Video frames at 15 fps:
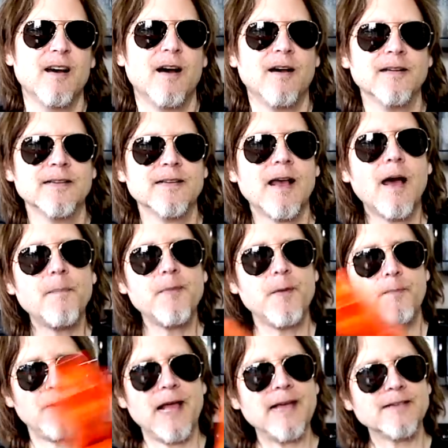On top, the
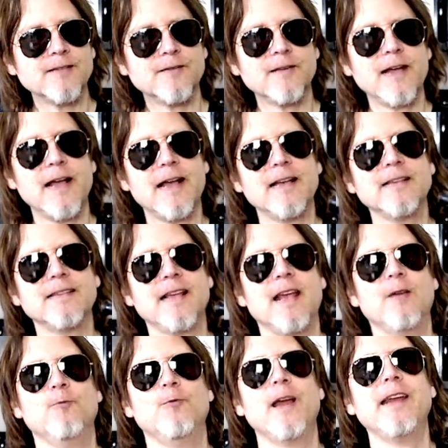blaster has
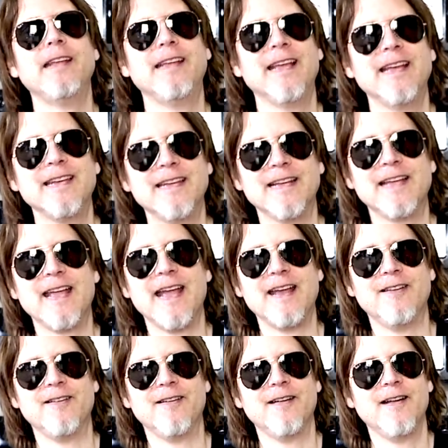a ready
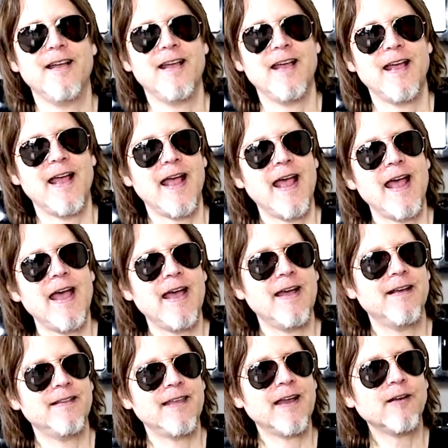indicator,
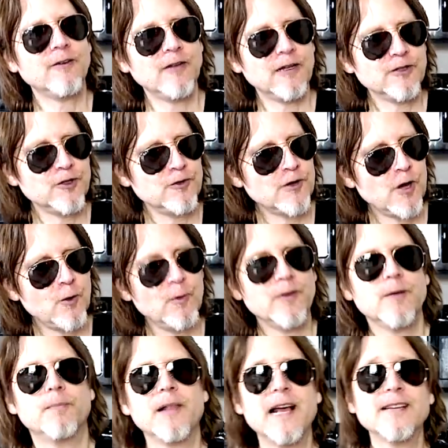and that'll let you know when
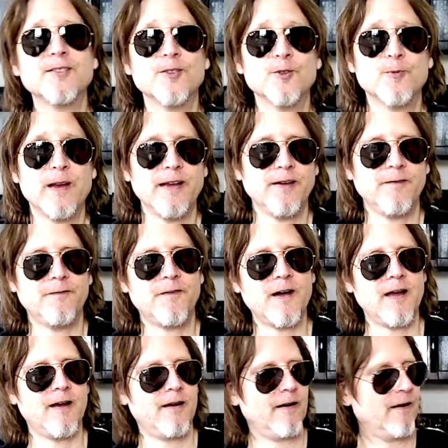the blaster's ready to
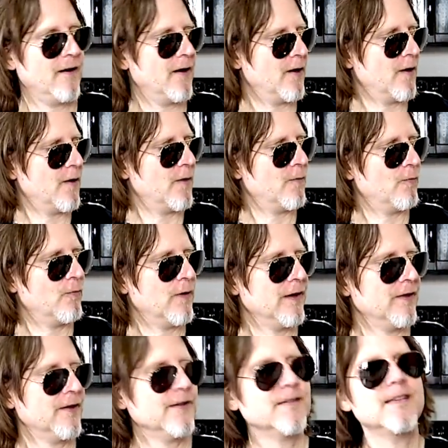fire.
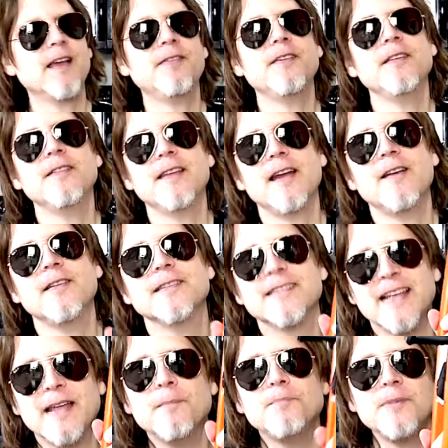When there's nothing there,
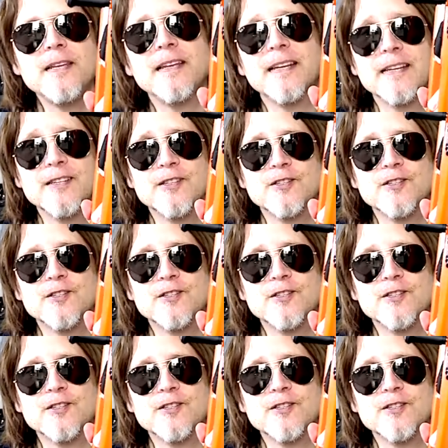it's empty and it's